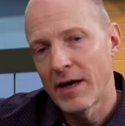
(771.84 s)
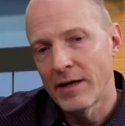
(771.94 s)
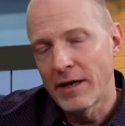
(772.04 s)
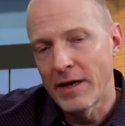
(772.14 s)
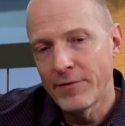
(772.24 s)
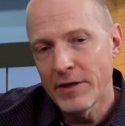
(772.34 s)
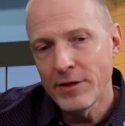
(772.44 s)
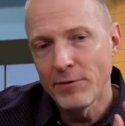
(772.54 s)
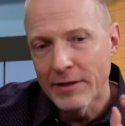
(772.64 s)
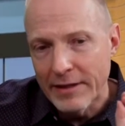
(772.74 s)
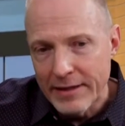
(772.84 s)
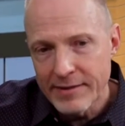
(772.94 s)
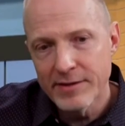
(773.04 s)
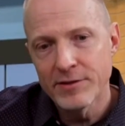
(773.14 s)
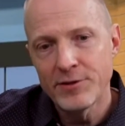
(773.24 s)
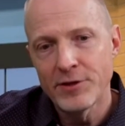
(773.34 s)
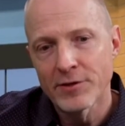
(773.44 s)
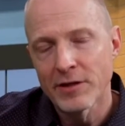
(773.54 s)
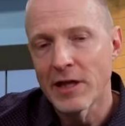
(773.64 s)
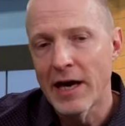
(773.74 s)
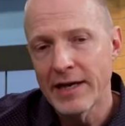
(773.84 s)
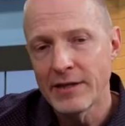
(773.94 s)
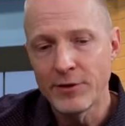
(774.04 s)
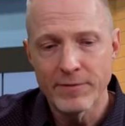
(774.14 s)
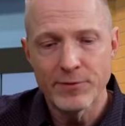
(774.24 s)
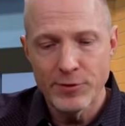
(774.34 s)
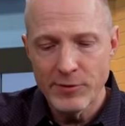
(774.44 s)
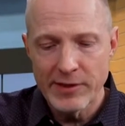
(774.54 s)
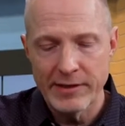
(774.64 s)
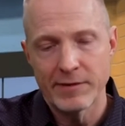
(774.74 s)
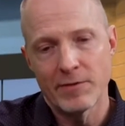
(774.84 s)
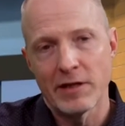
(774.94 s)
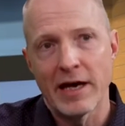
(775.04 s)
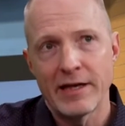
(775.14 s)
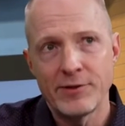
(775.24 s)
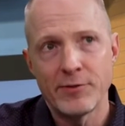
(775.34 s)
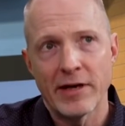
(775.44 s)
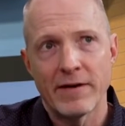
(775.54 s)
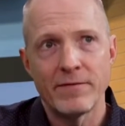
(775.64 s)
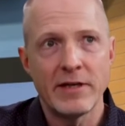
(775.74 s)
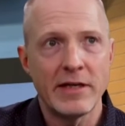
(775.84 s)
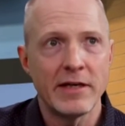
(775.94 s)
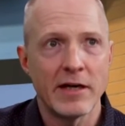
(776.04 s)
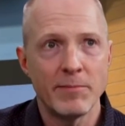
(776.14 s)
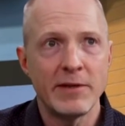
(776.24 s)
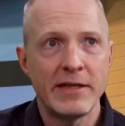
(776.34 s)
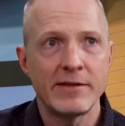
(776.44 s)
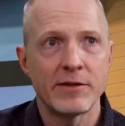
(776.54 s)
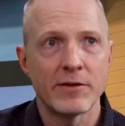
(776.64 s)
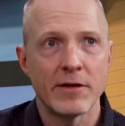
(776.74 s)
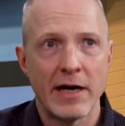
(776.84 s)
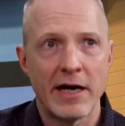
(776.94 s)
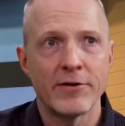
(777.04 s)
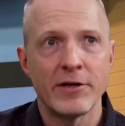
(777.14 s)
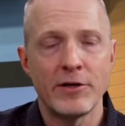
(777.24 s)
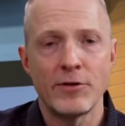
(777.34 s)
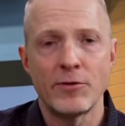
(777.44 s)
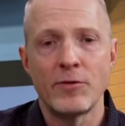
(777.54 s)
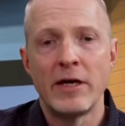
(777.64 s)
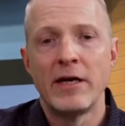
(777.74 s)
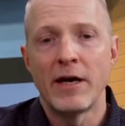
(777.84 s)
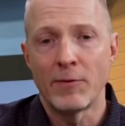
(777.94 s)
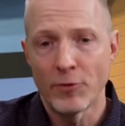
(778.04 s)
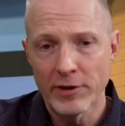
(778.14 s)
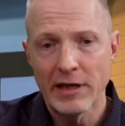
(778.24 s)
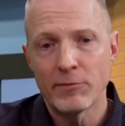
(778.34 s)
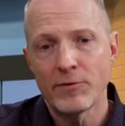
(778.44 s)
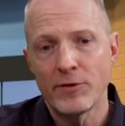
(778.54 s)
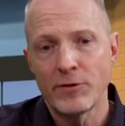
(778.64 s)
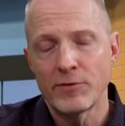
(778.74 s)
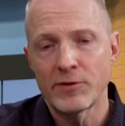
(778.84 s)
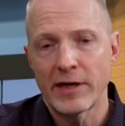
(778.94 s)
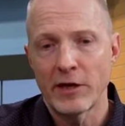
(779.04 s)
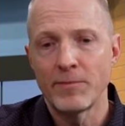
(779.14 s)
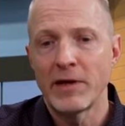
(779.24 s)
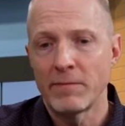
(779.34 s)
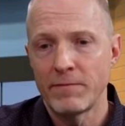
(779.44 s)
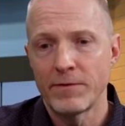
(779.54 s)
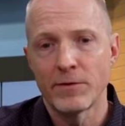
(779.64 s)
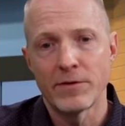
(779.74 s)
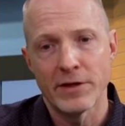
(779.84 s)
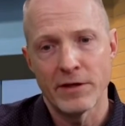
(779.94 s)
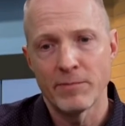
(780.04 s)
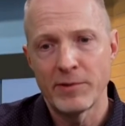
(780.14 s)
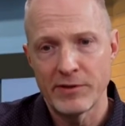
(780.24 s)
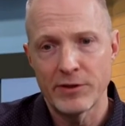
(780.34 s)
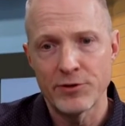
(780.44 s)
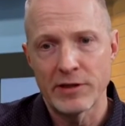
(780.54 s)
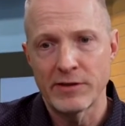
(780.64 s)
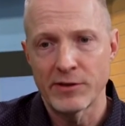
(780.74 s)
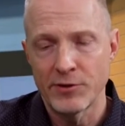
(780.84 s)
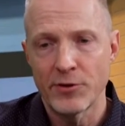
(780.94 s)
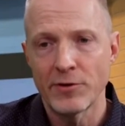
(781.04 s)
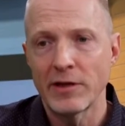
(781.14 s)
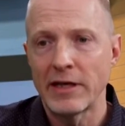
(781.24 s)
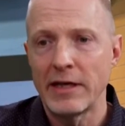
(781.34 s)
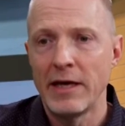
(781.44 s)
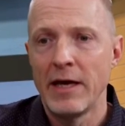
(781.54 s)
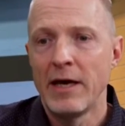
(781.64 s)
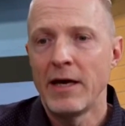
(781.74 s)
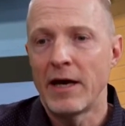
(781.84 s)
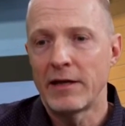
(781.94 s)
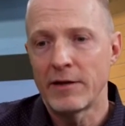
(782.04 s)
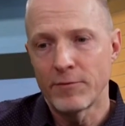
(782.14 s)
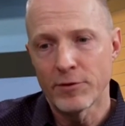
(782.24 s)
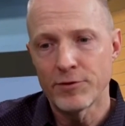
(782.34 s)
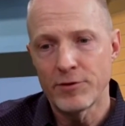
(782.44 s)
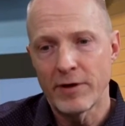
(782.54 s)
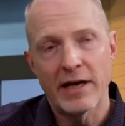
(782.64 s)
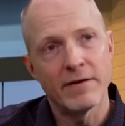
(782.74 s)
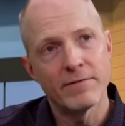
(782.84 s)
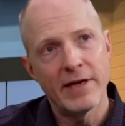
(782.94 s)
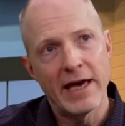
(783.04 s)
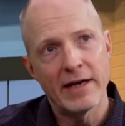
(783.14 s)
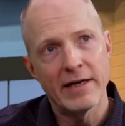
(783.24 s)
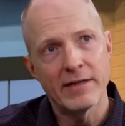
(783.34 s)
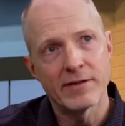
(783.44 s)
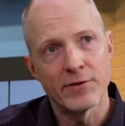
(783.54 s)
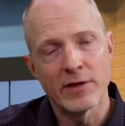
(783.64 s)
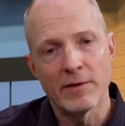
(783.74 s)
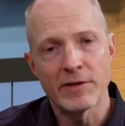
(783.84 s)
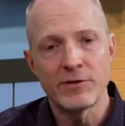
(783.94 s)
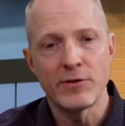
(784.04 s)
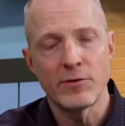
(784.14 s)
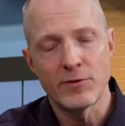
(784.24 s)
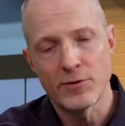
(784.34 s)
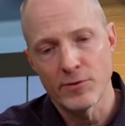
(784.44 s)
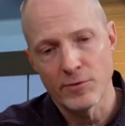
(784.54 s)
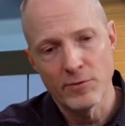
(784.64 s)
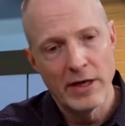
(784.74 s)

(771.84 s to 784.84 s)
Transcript: I think you listen to your client. You have two sets of clients. You have the companies that are hiring you and working with you to help them fill their positions internally. And then, of course, you have candidates that are coming to you to